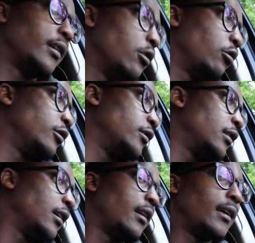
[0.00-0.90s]
always here
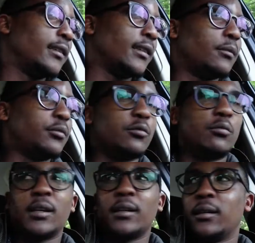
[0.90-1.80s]
lining up to
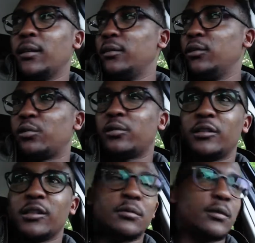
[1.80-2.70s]
buy just
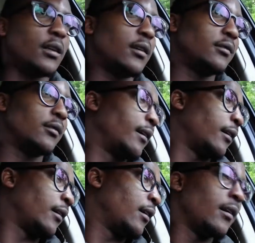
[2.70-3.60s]
German cars. Like
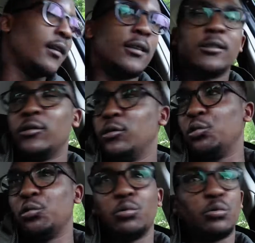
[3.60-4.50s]

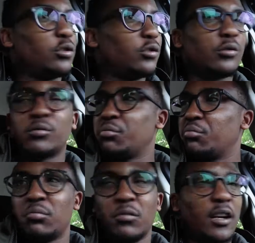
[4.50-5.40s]
you, it's
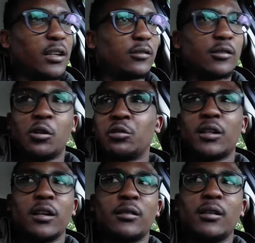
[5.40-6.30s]
like it's a
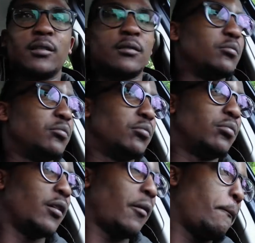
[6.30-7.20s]
hotcake thing.
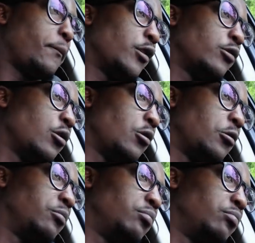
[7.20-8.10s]

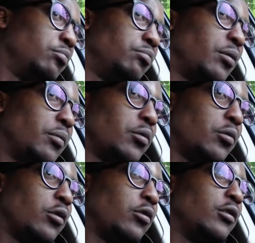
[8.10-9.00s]
So people will
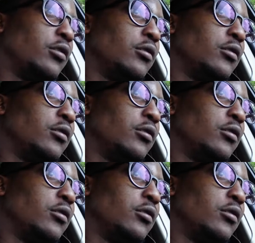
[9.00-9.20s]
always,